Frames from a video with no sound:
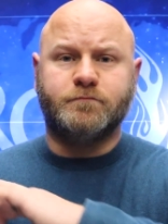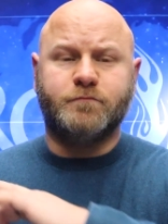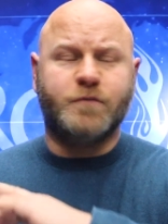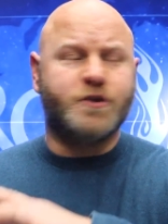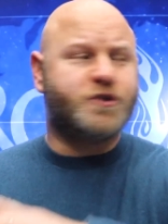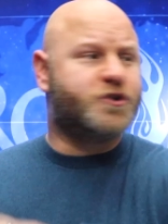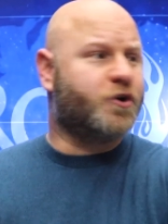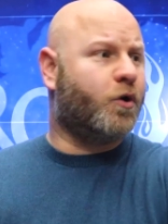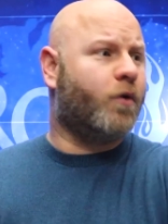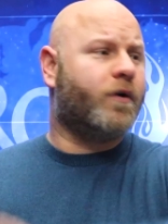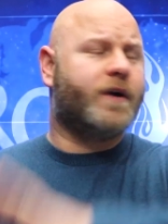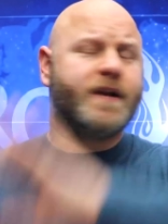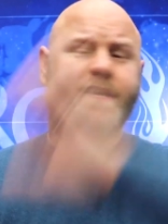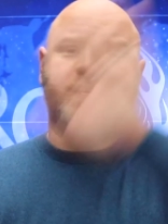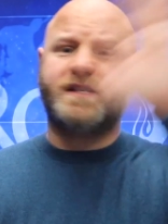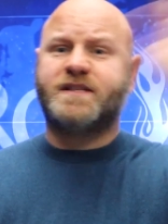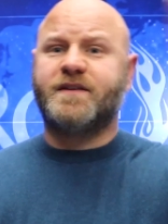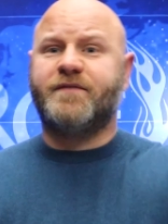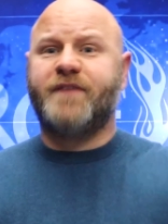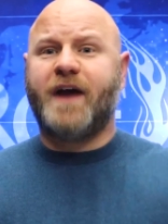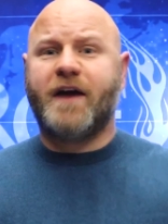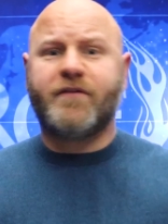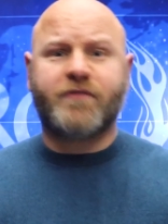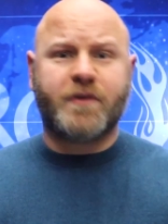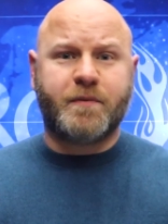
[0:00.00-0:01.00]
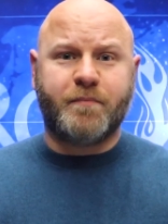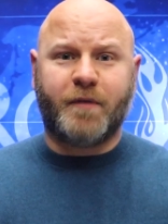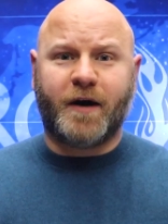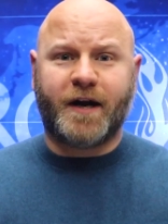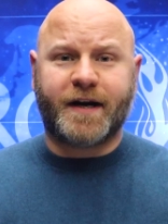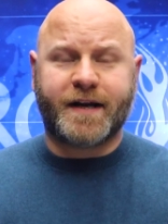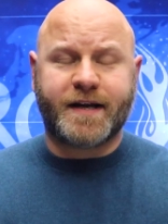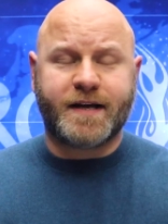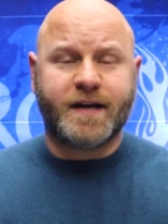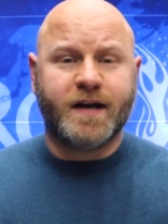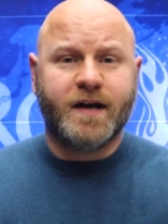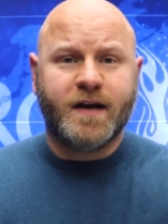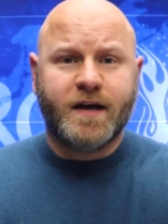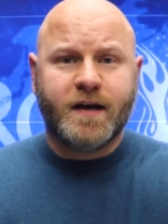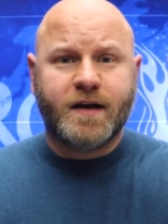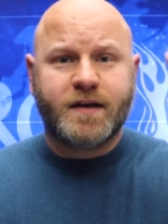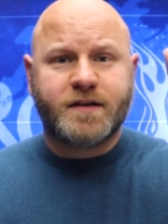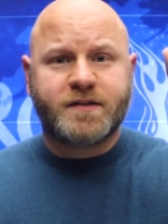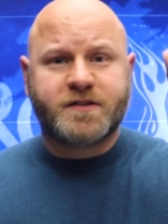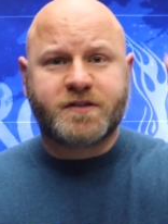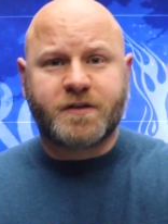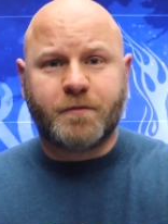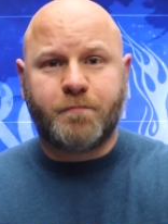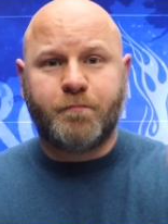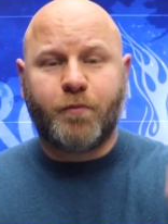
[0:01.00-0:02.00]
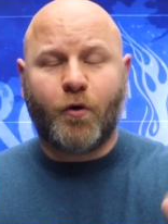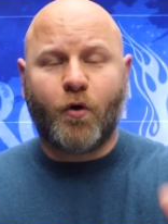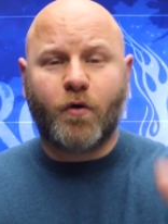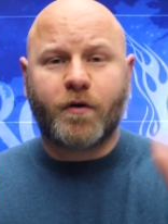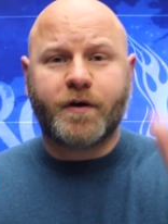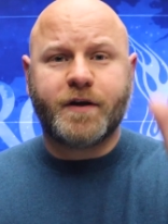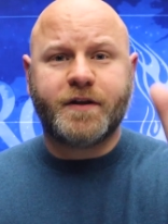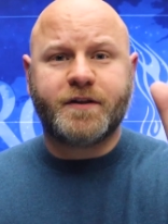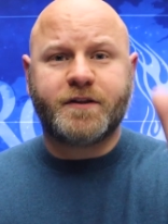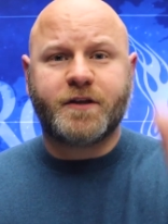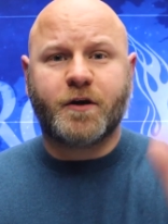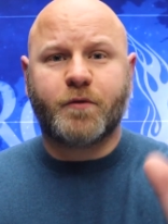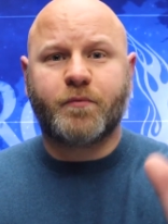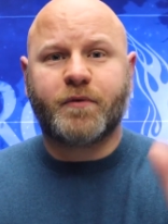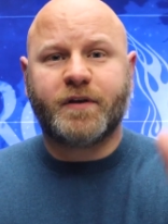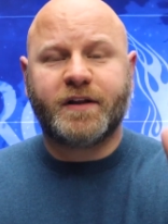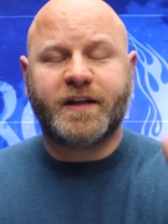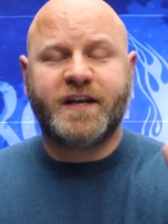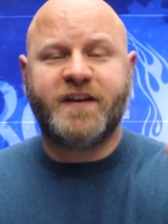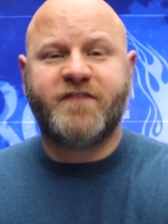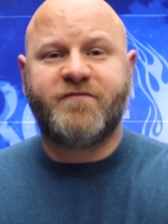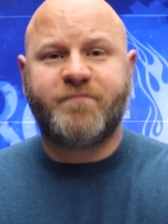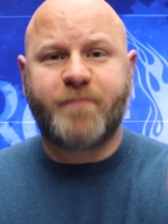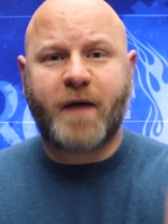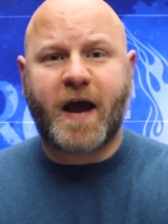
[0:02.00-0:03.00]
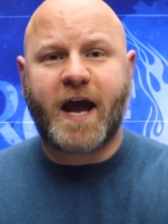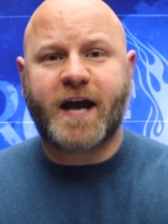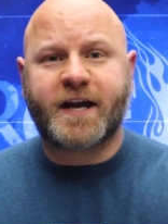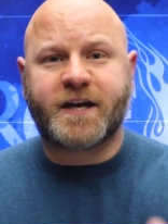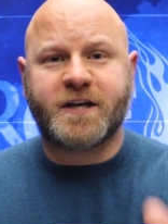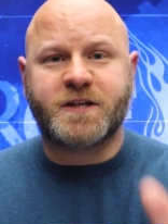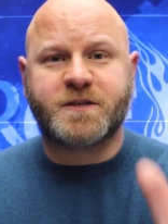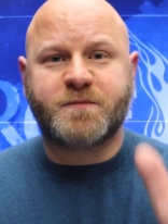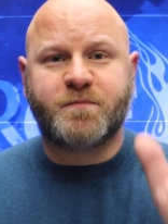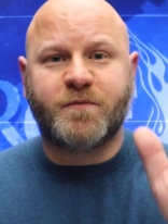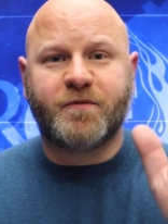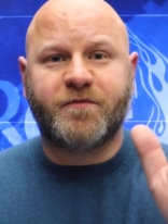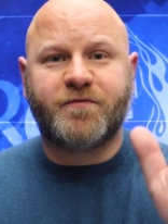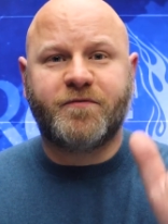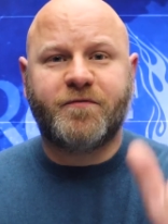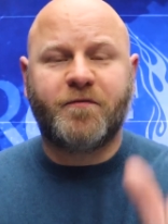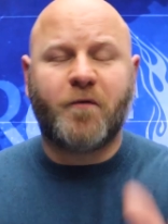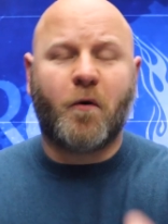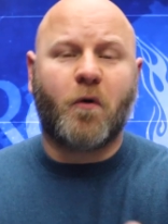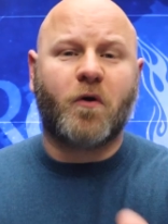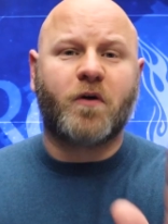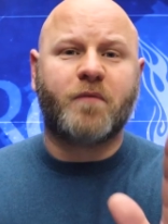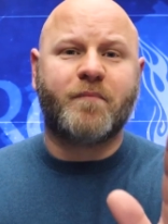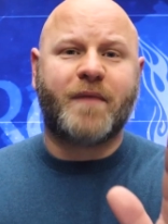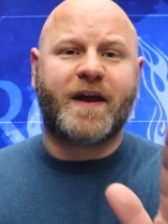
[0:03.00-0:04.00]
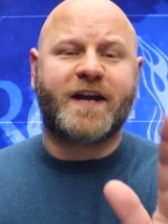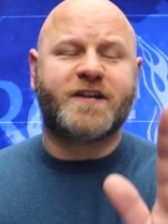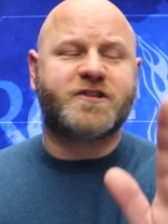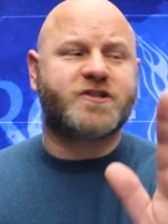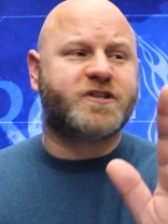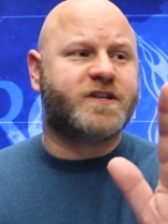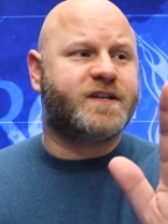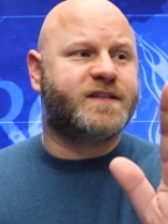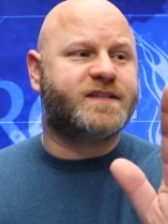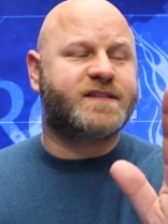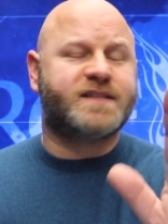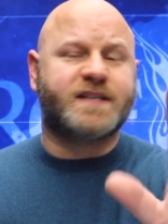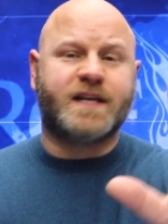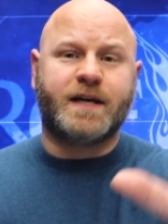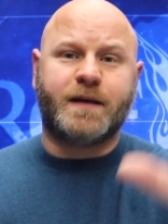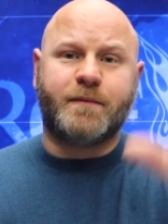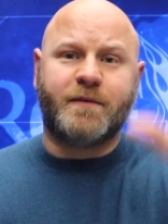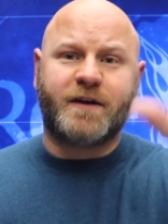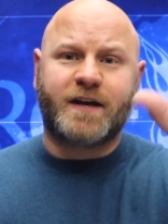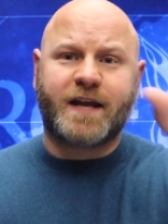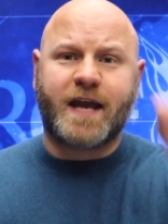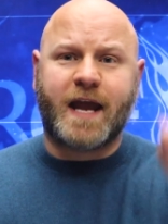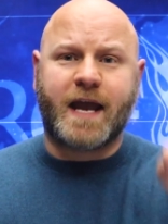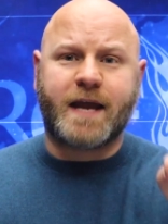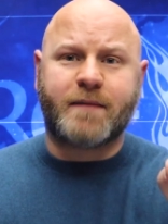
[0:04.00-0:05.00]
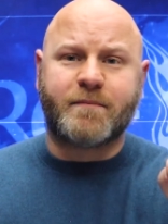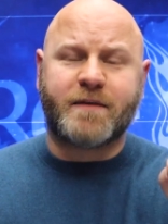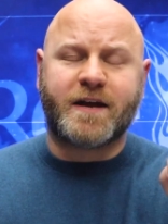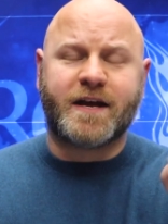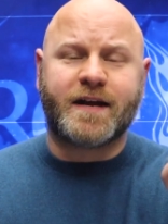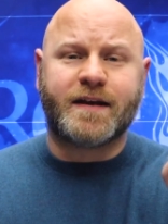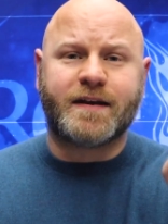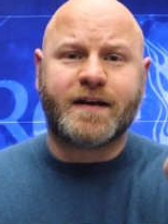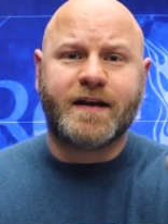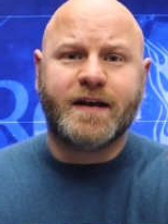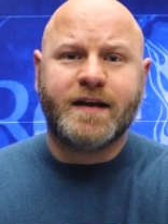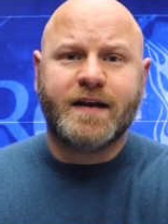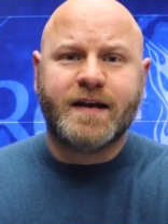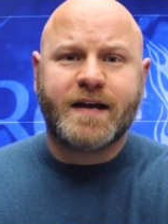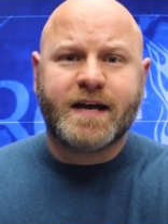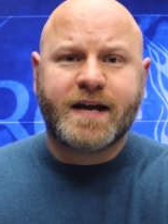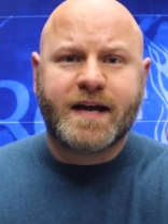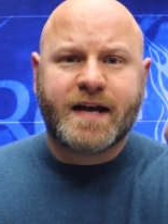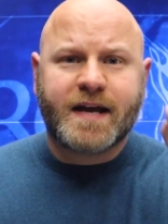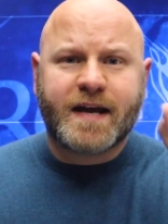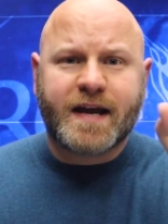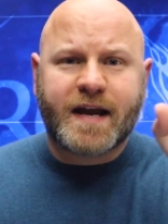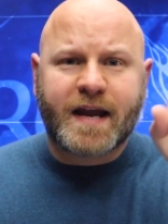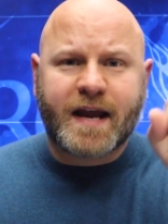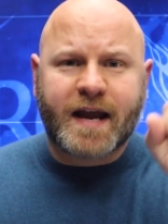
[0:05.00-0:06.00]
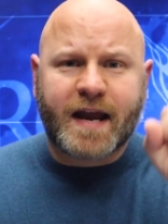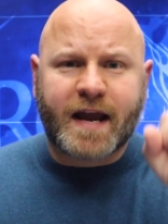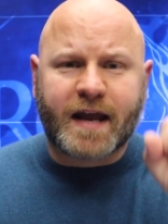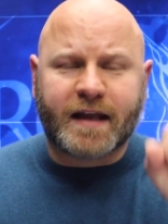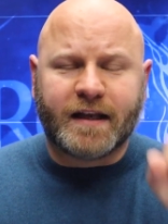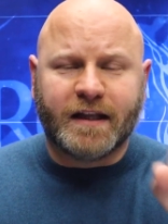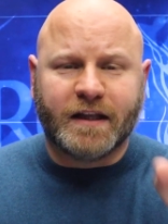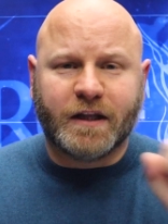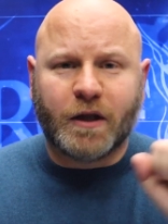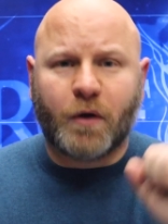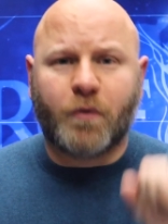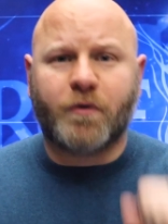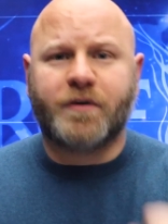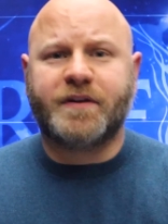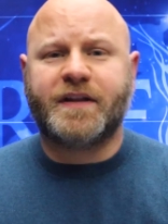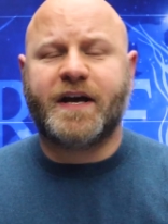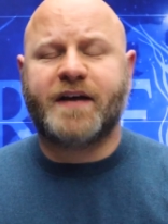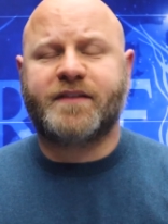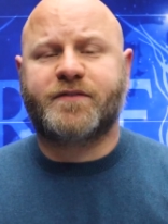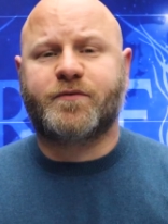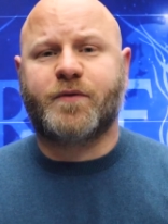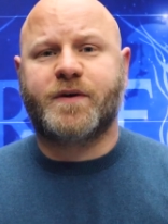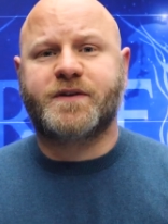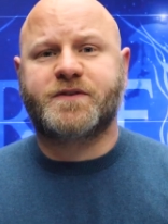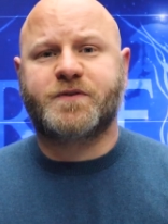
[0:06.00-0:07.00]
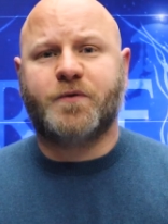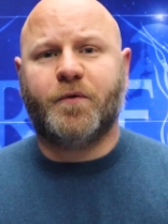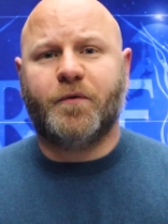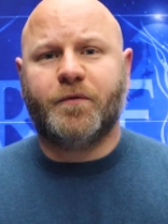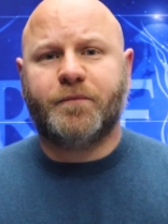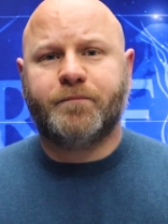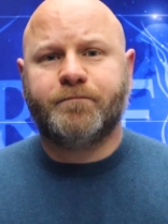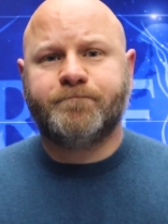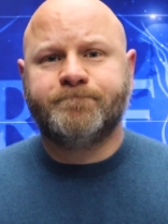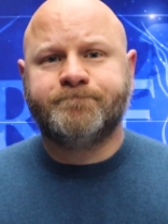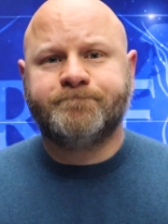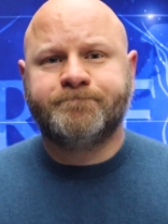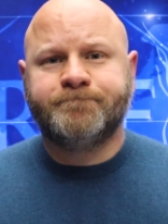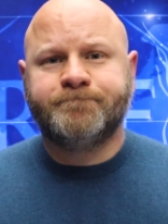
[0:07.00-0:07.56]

Majorities of everybody supported the relief package before Manchin and Sinema came in and lowered that threshold.